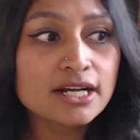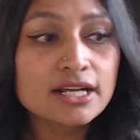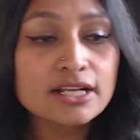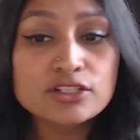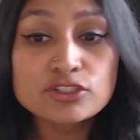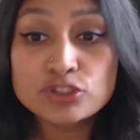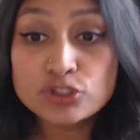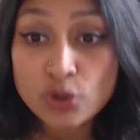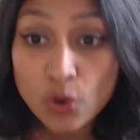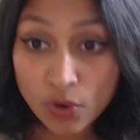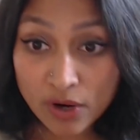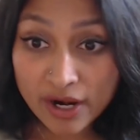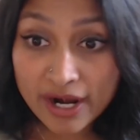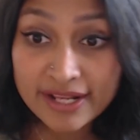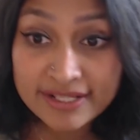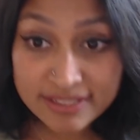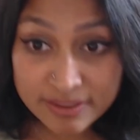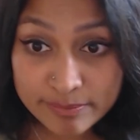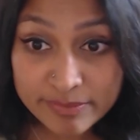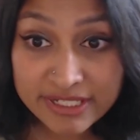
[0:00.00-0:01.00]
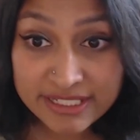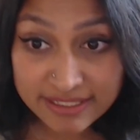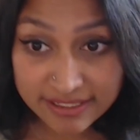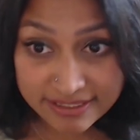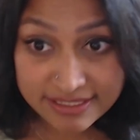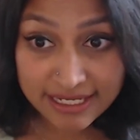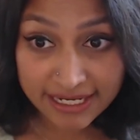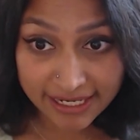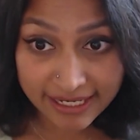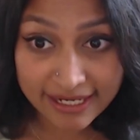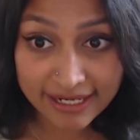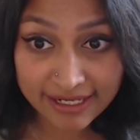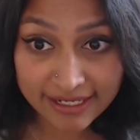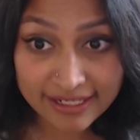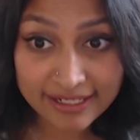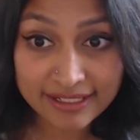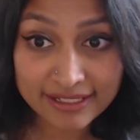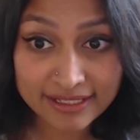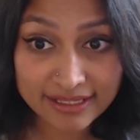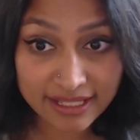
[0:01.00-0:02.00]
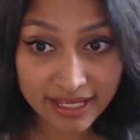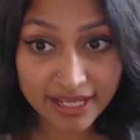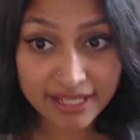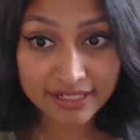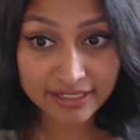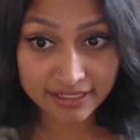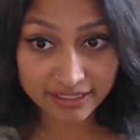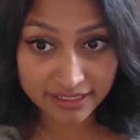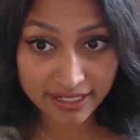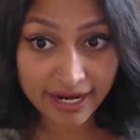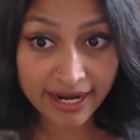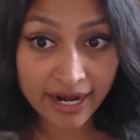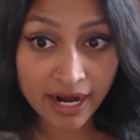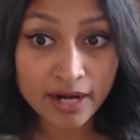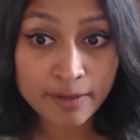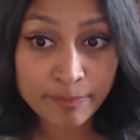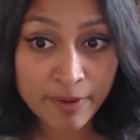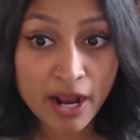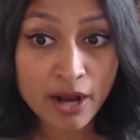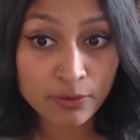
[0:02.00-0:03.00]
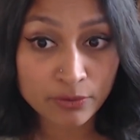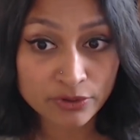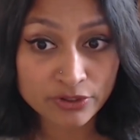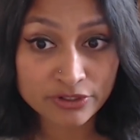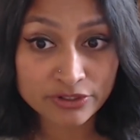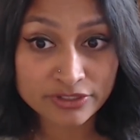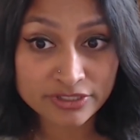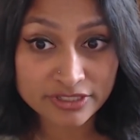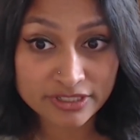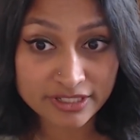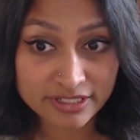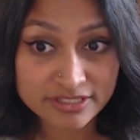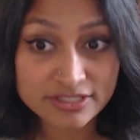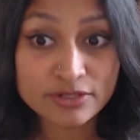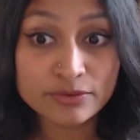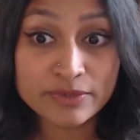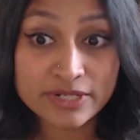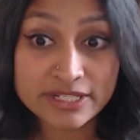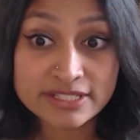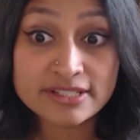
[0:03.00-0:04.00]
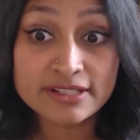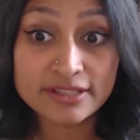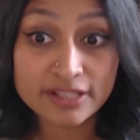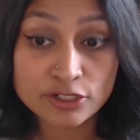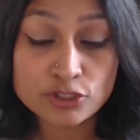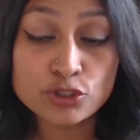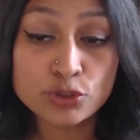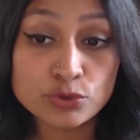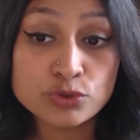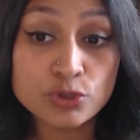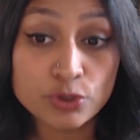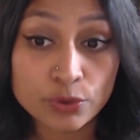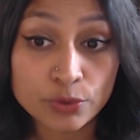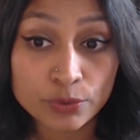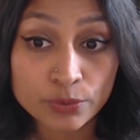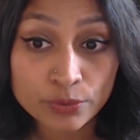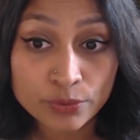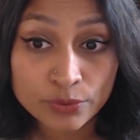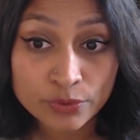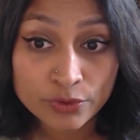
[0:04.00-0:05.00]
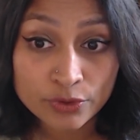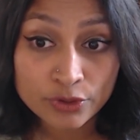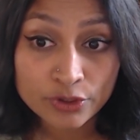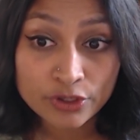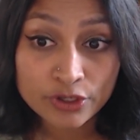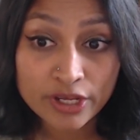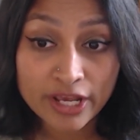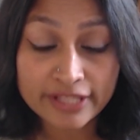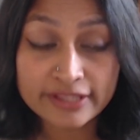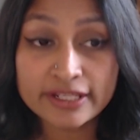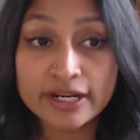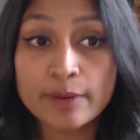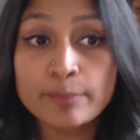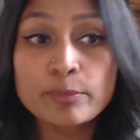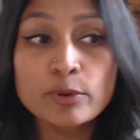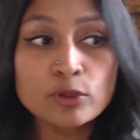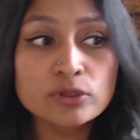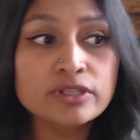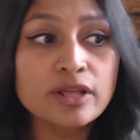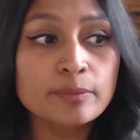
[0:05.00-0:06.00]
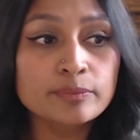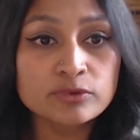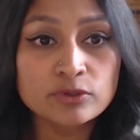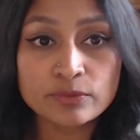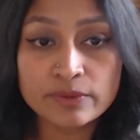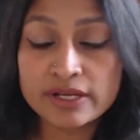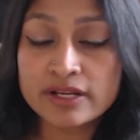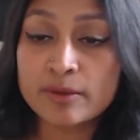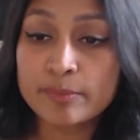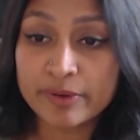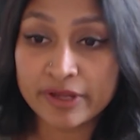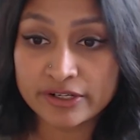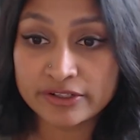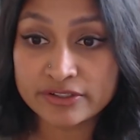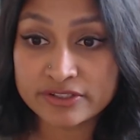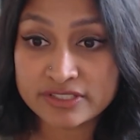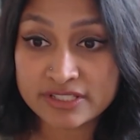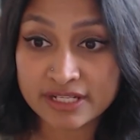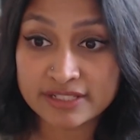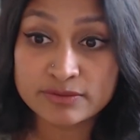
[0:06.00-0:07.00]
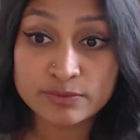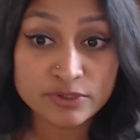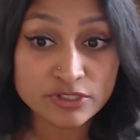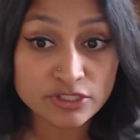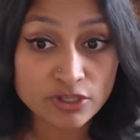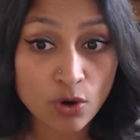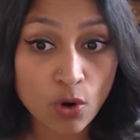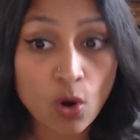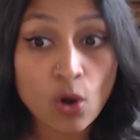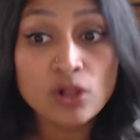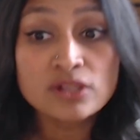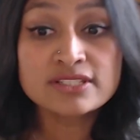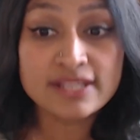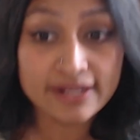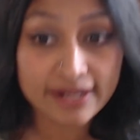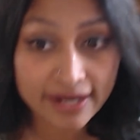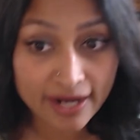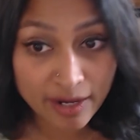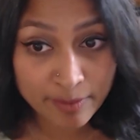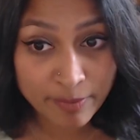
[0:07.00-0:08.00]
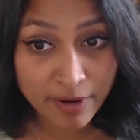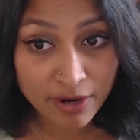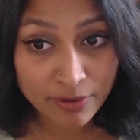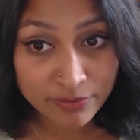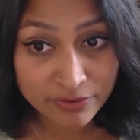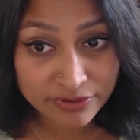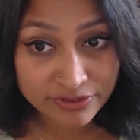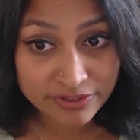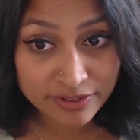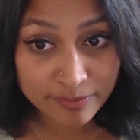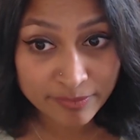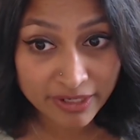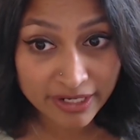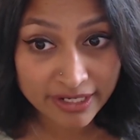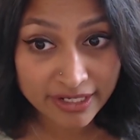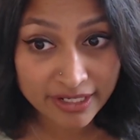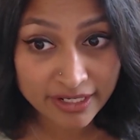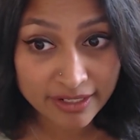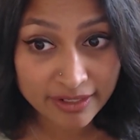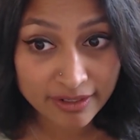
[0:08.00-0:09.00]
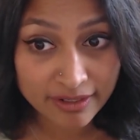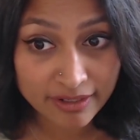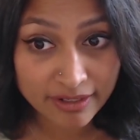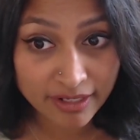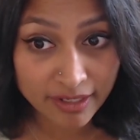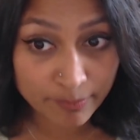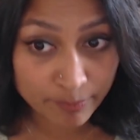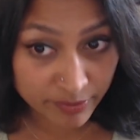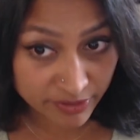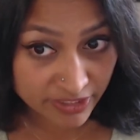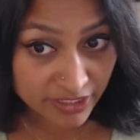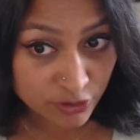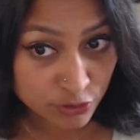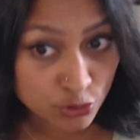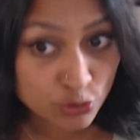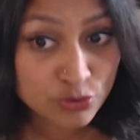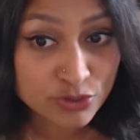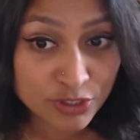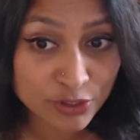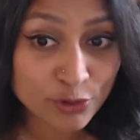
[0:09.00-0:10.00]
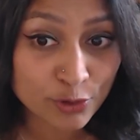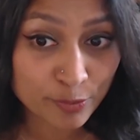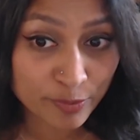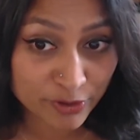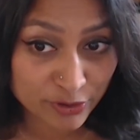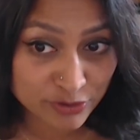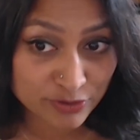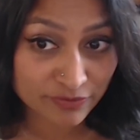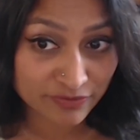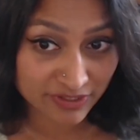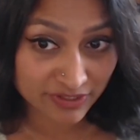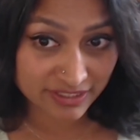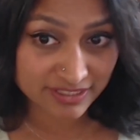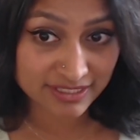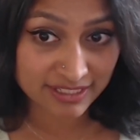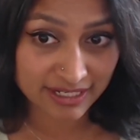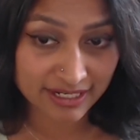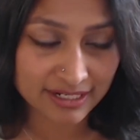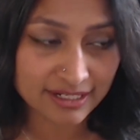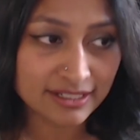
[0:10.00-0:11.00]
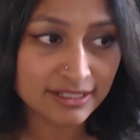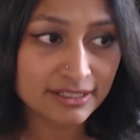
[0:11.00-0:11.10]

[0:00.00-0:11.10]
Your SMBs are saying that AI powered is the reason they choose you. And then I pulled up three competitor sites, which all said AI powered. And I'm like, but they're choosing you because of this thing.